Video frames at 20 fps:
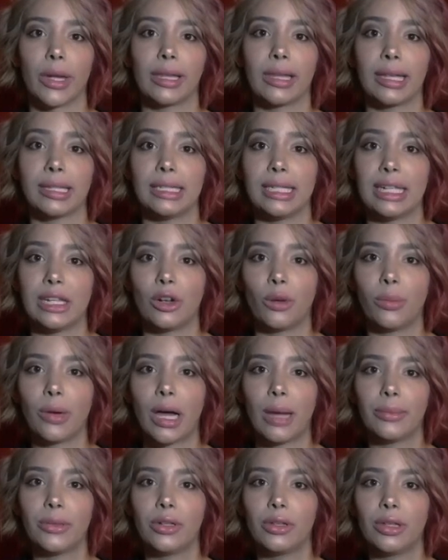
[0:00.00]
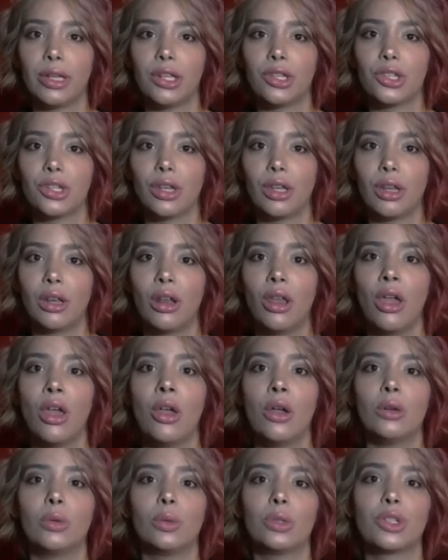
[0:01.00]
Latino population,
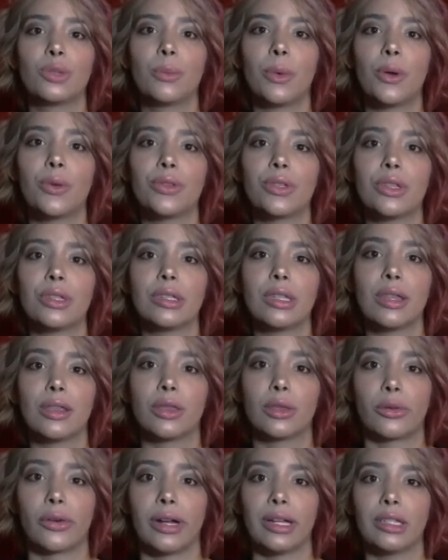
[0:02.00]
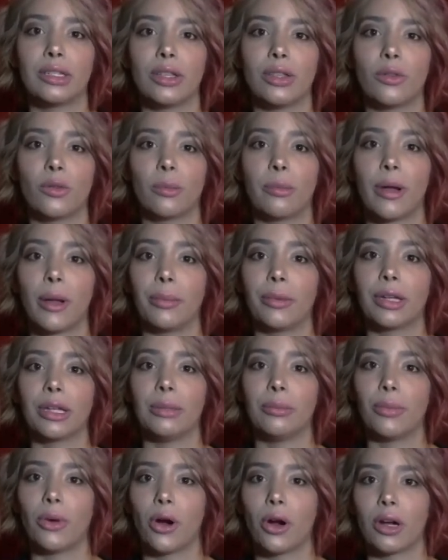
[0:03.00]
which poses a threat to the Republican
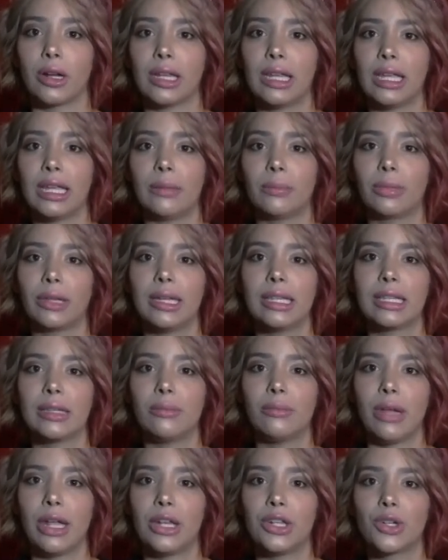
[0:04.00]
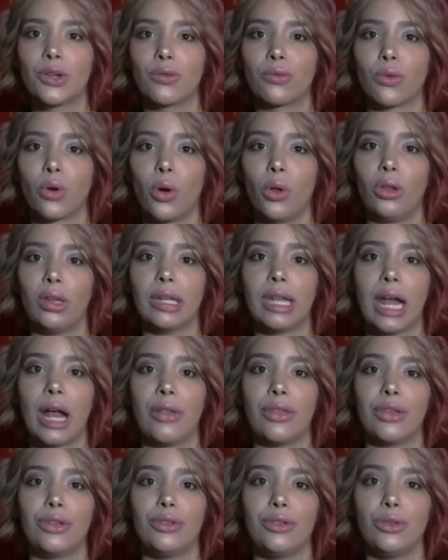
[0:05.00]
Party and plays a major role in how
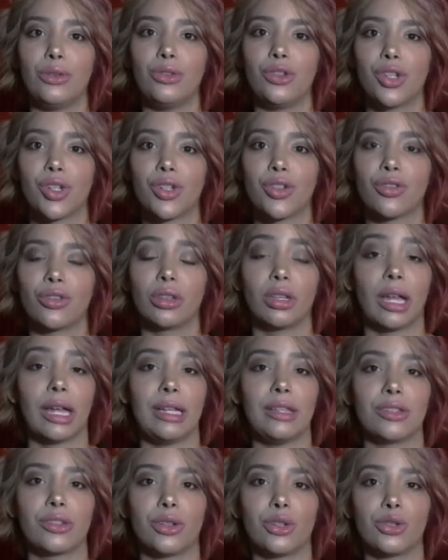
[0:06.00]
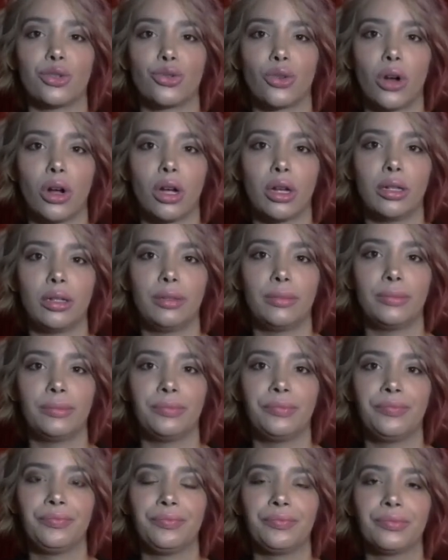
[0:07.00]
the new district lines are drawn.
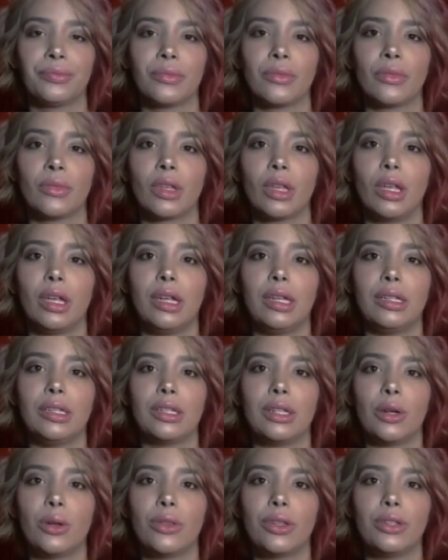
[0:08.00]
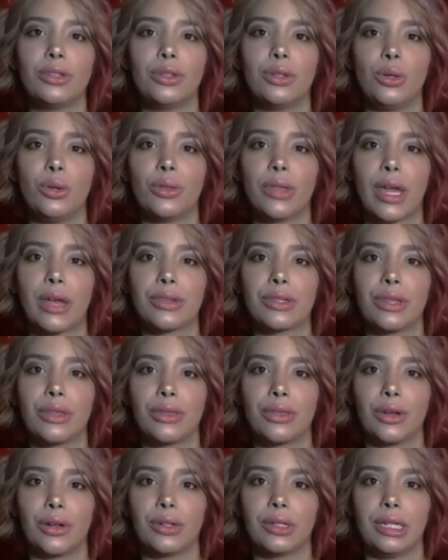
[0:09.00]
Until the
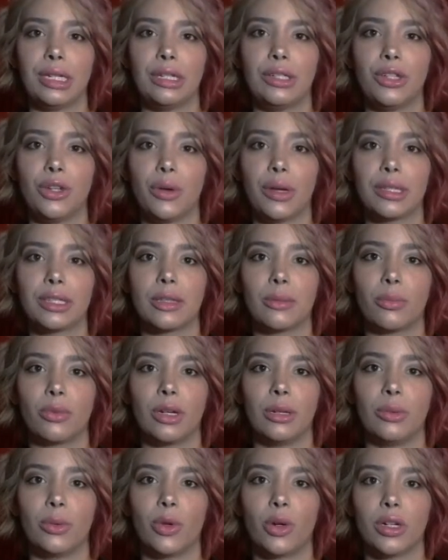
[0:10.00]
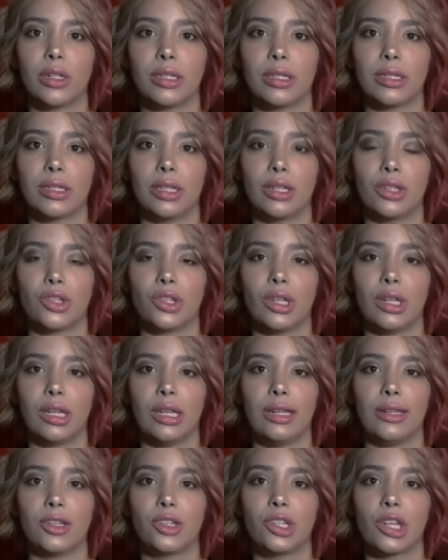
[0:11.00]
2013 U.S. Supreme Court decision
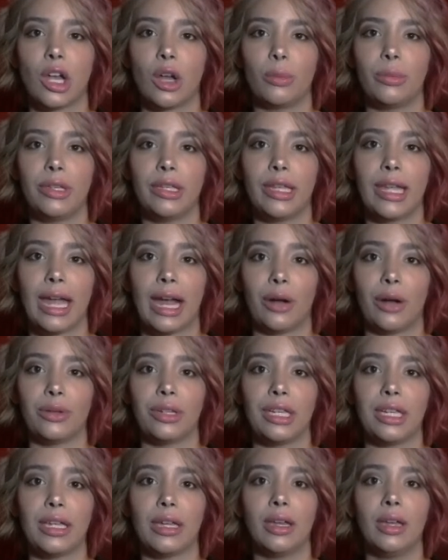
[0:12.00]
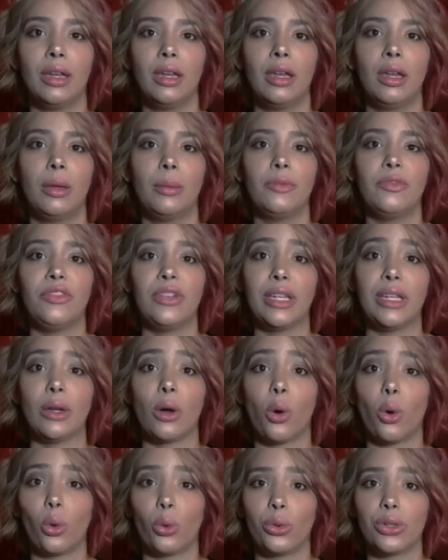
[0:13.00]
in Shelby County v.
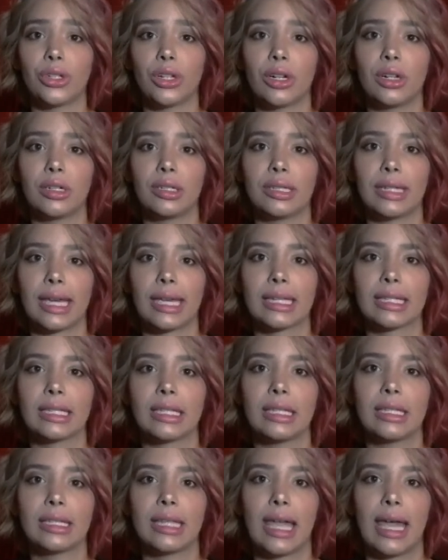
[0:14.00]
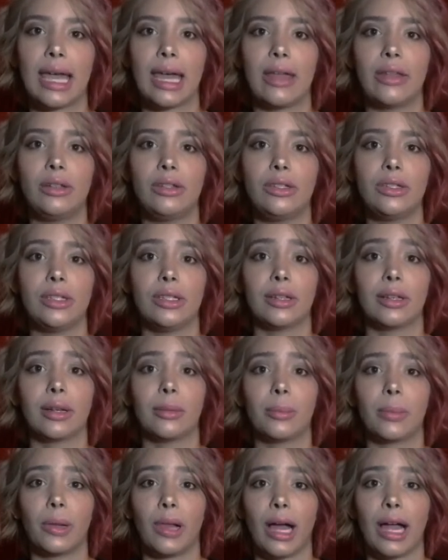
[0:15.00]
Holder, Texas had to
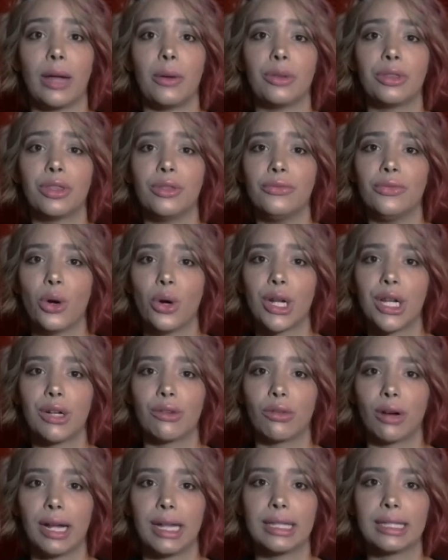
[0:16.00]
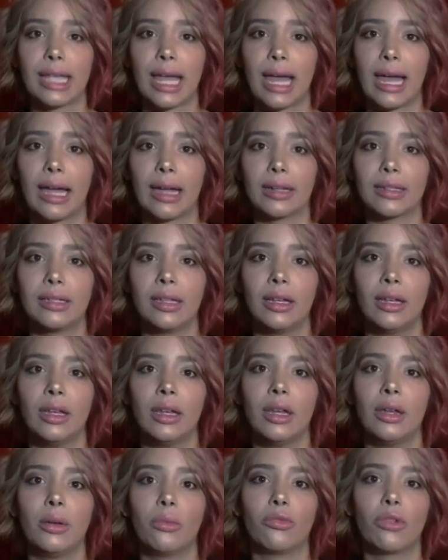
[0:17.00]
comply with the Voting Rights Act,
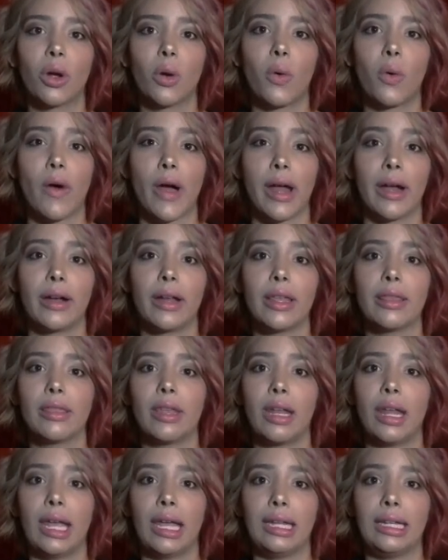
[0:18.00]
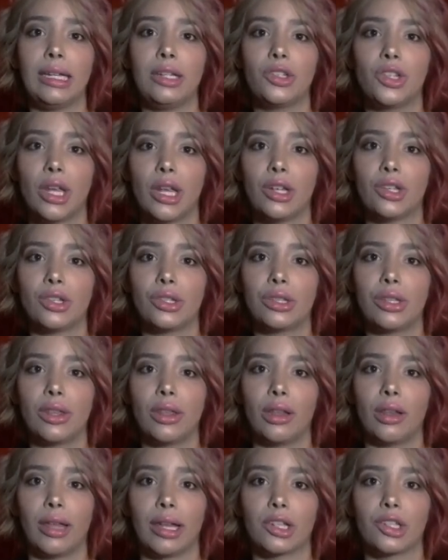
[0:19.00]
requiring that any changes to the
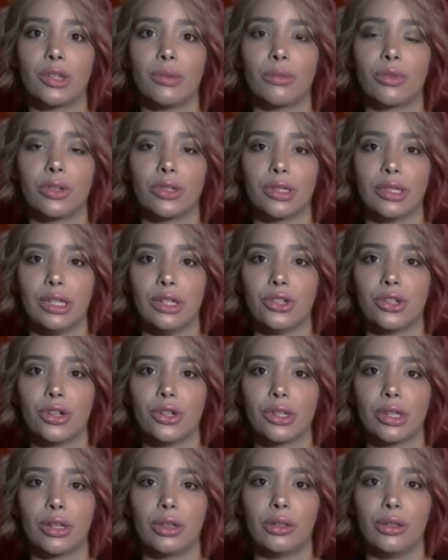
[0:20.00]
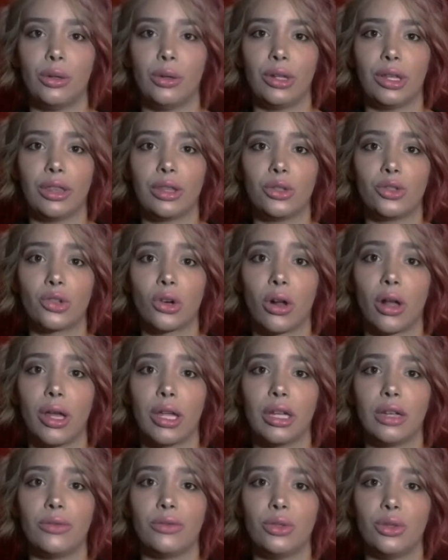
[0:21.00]
election procedures, including the
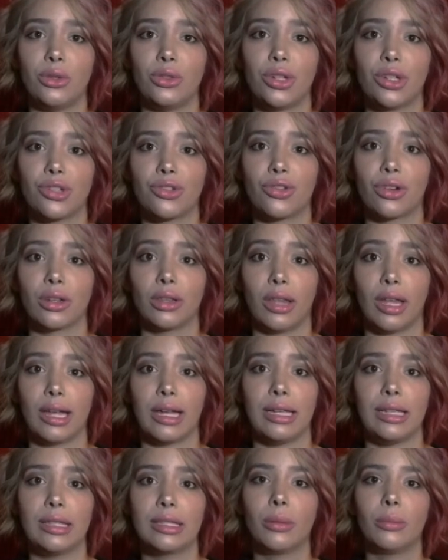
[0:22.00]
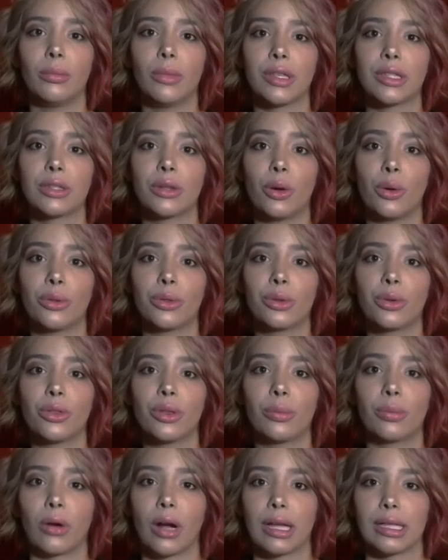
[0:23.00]
drawing of new district lines, must go through the
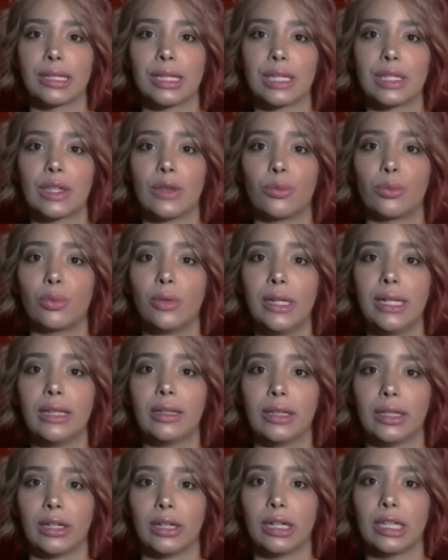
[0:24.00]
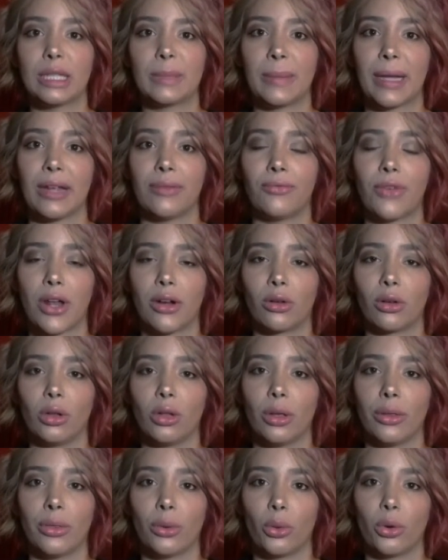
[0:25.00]
process of pre-clearance by federal
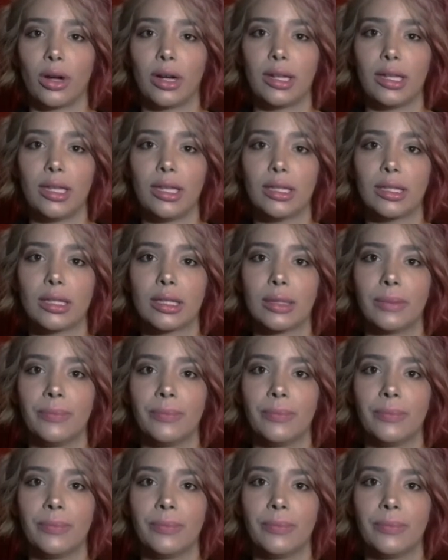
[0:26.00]
authorities.